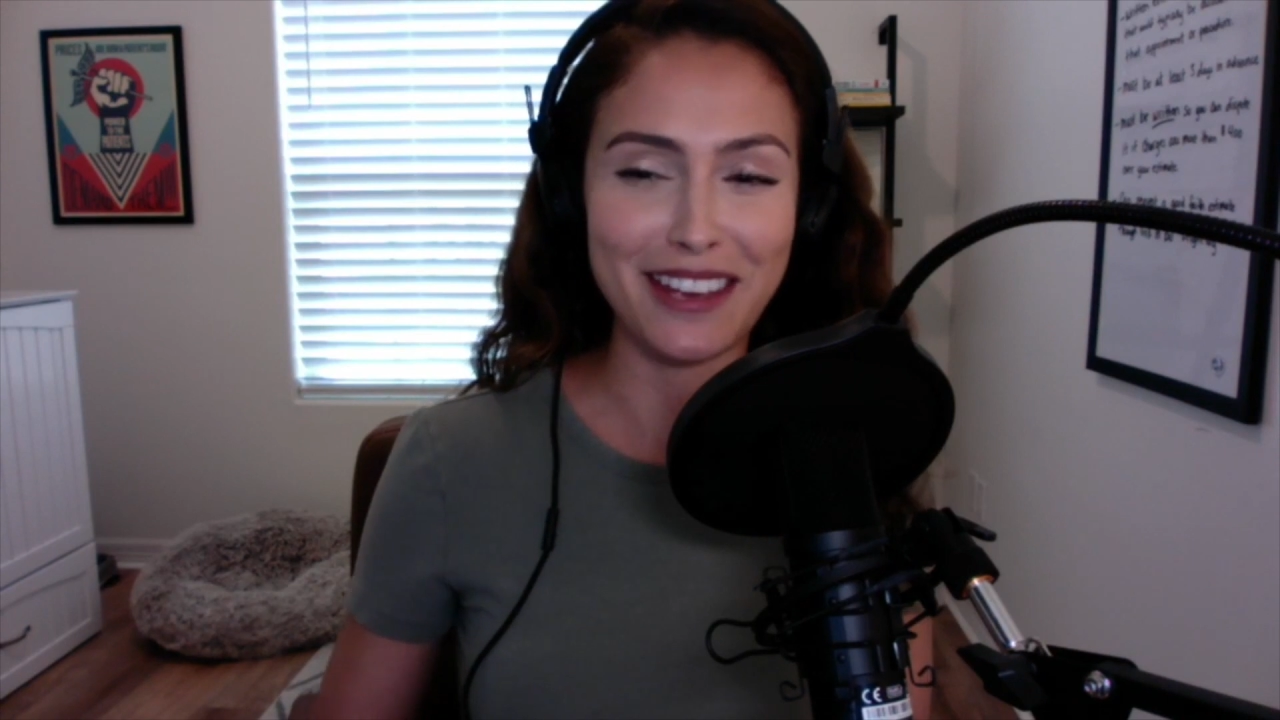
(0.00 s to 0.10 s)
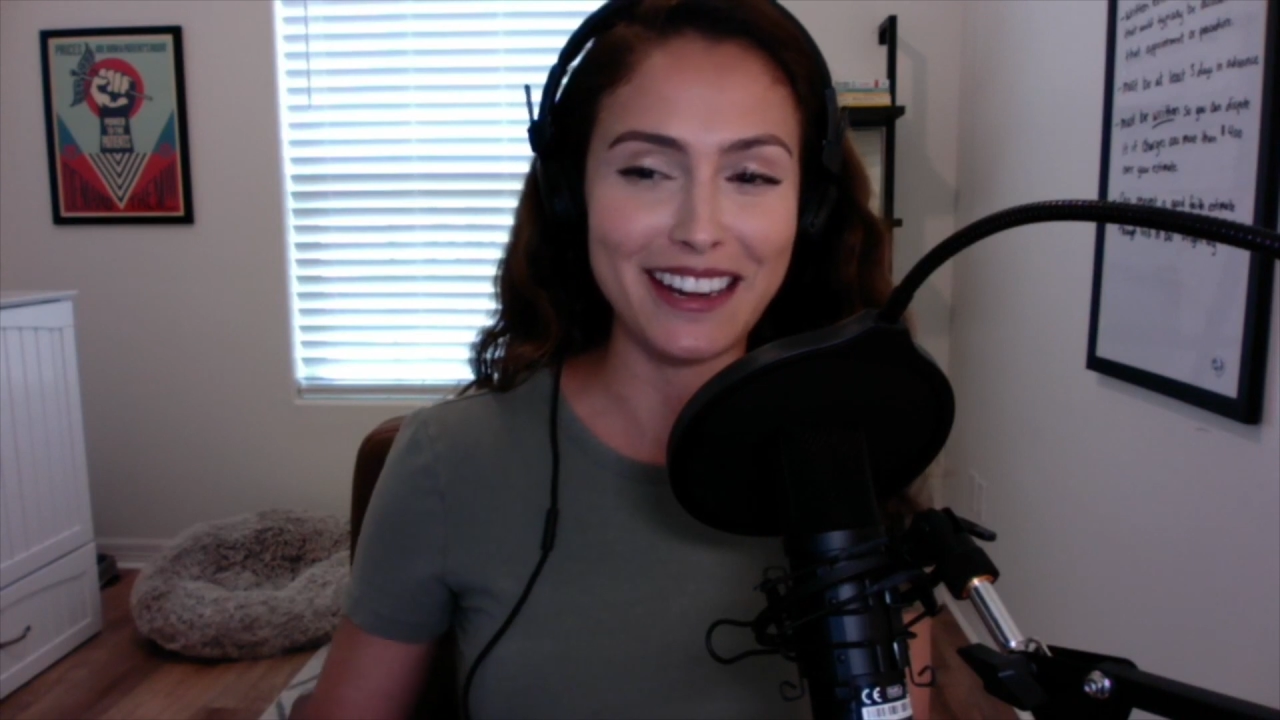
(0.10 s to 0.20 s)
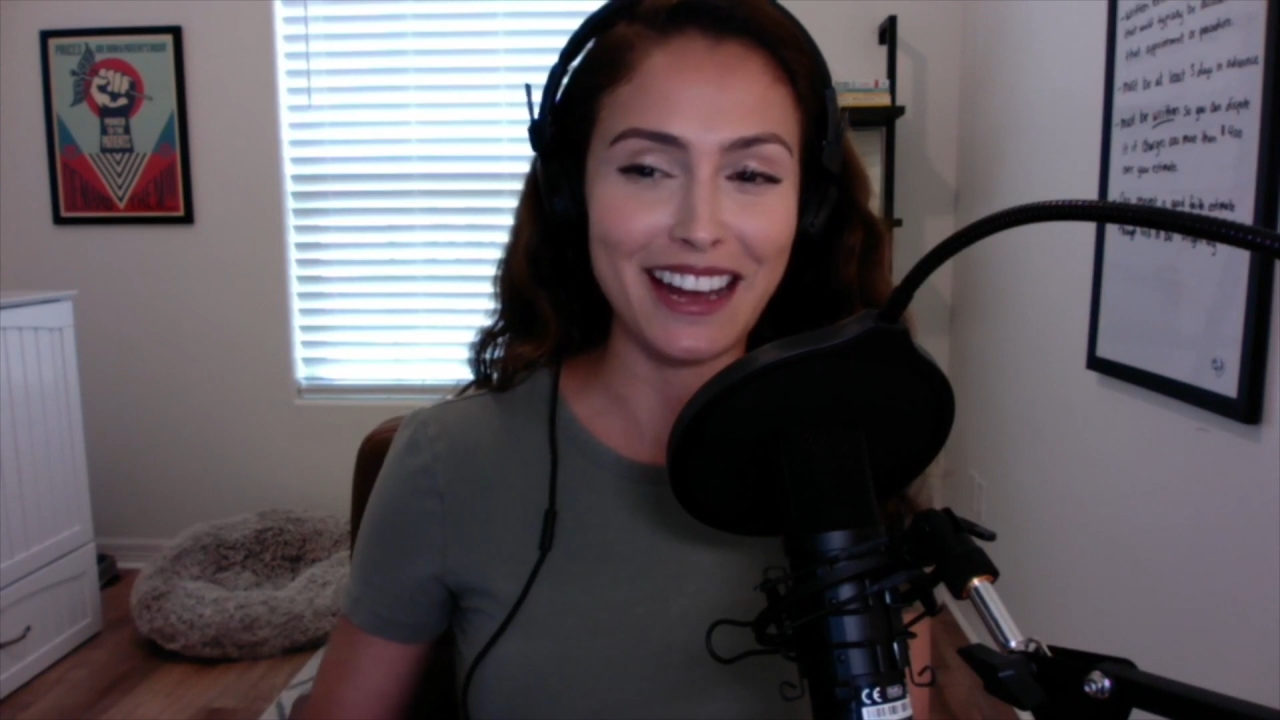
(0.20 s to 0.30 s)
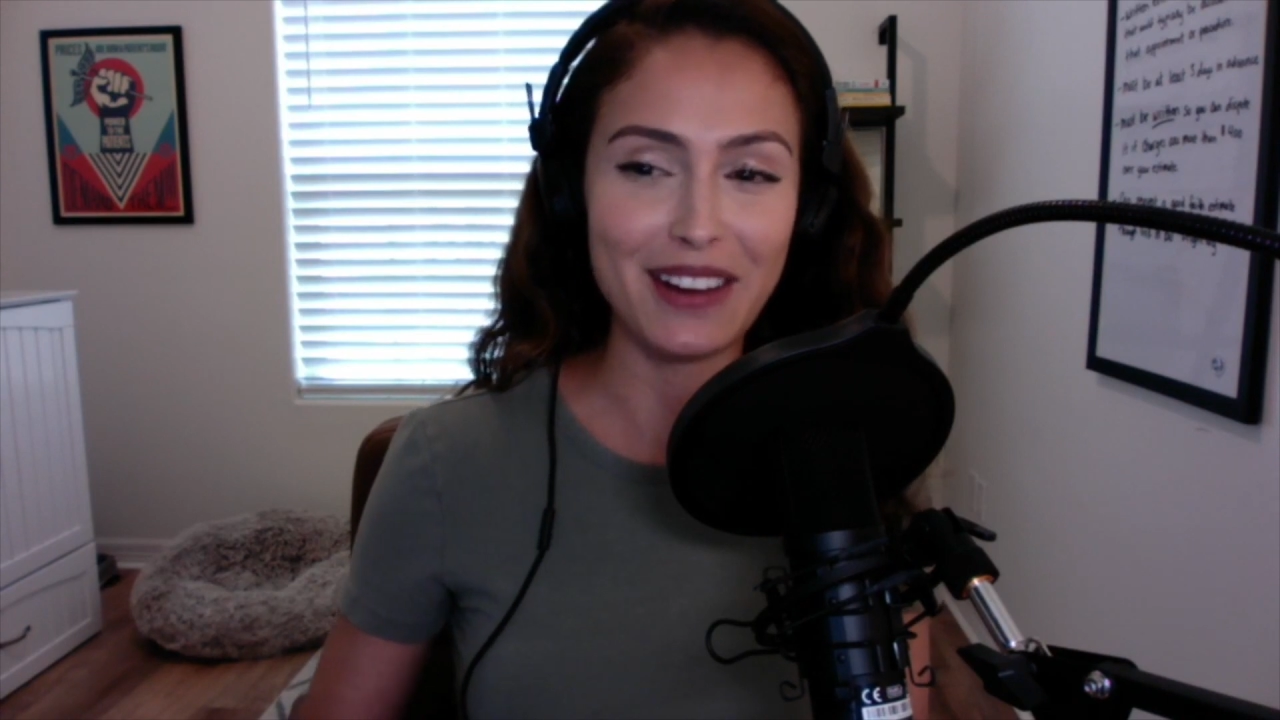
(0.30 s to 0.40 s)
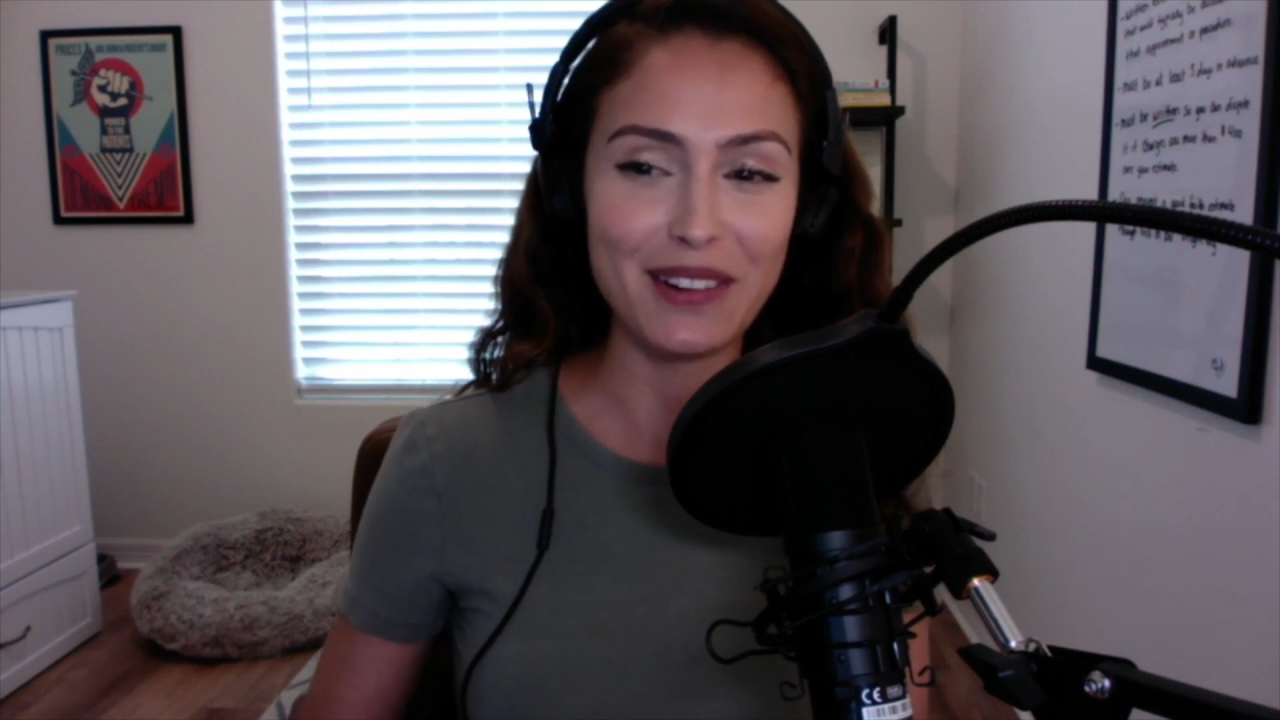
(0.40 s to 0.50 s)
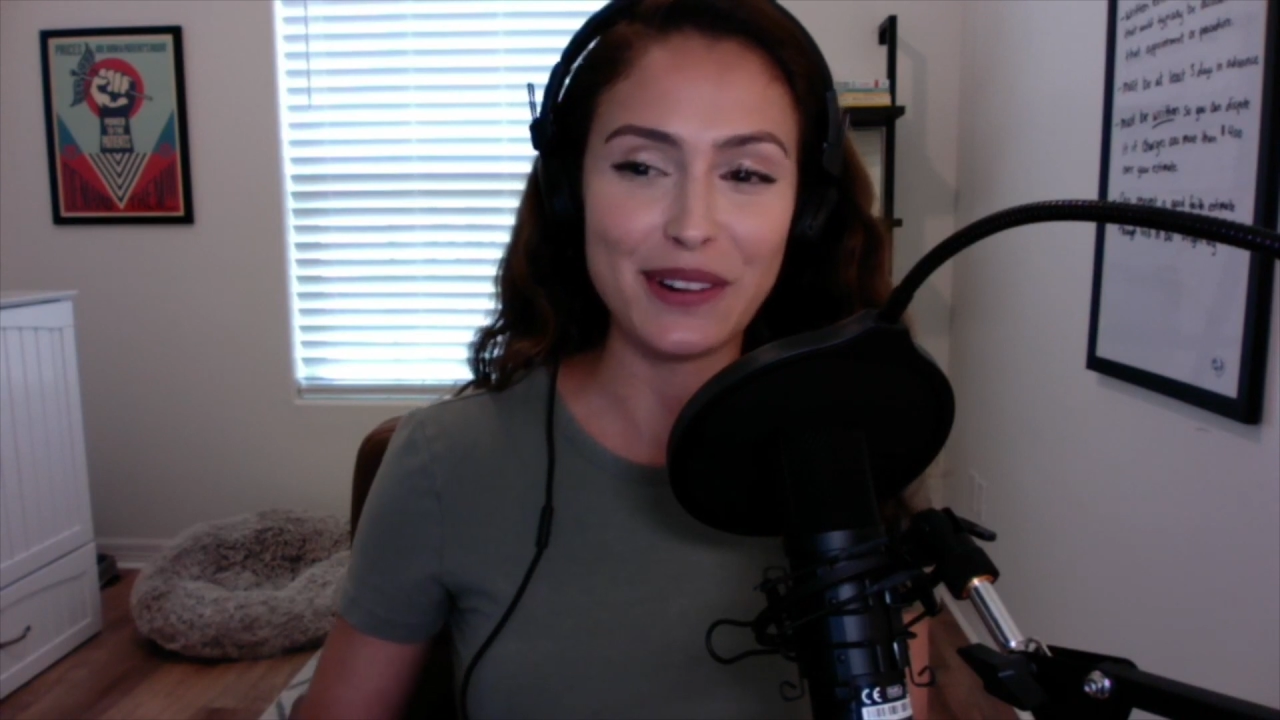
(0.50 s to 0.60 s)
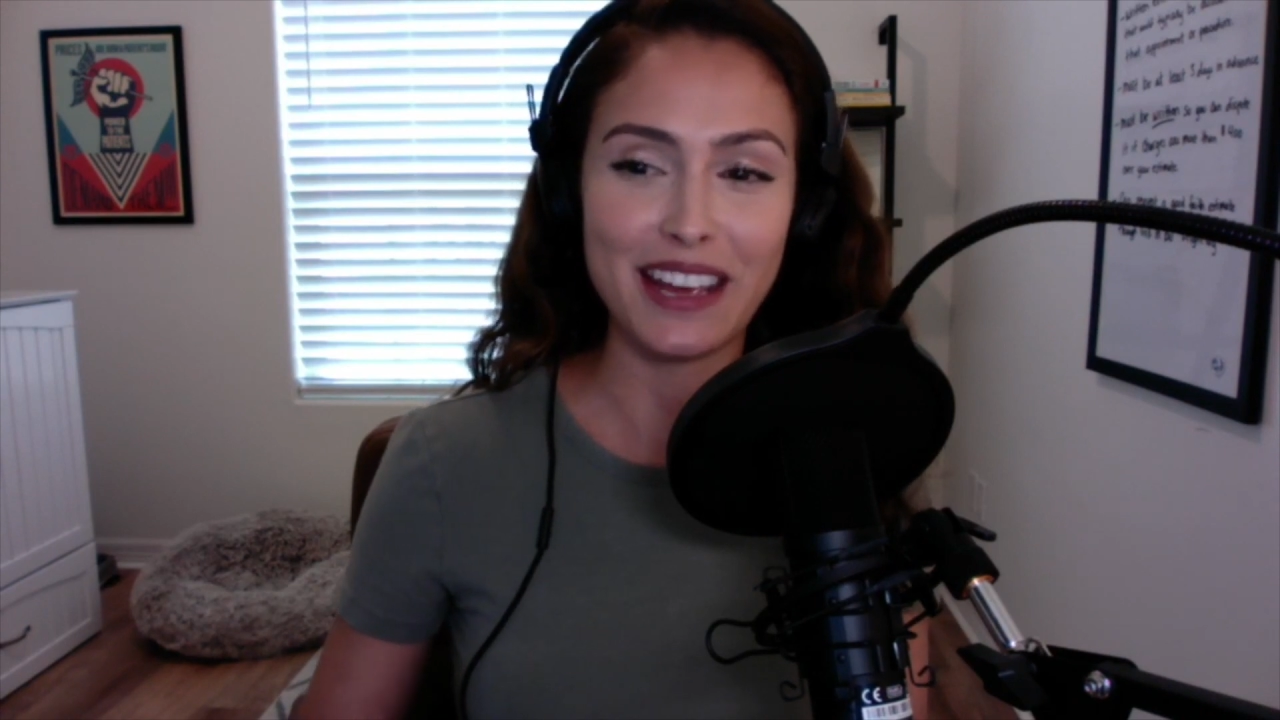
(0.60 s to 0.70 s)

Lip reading: it out.